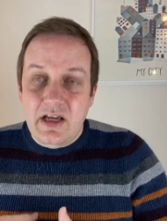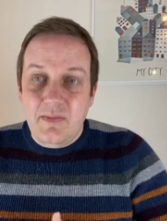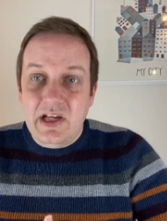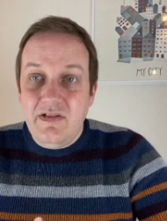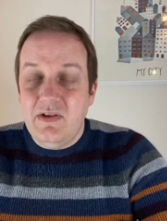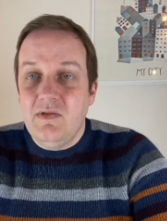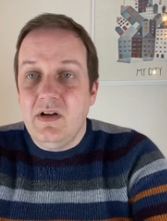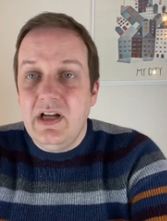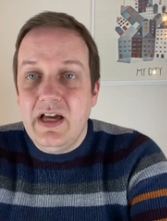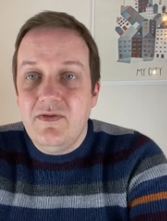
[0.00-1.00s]
I believe in real
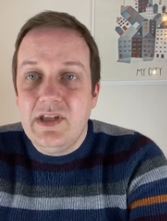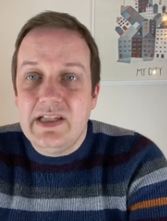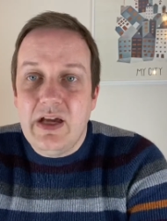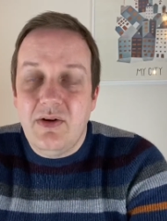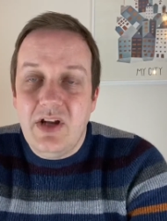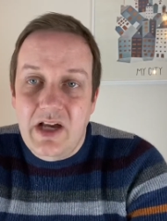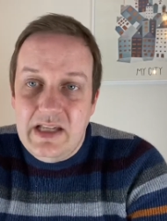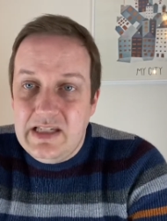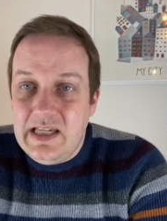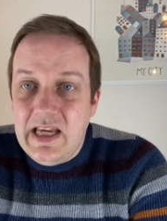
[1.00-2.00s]
life she's now
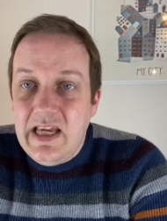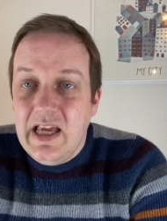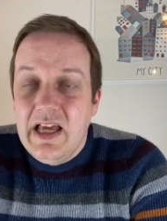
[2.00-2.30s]
90,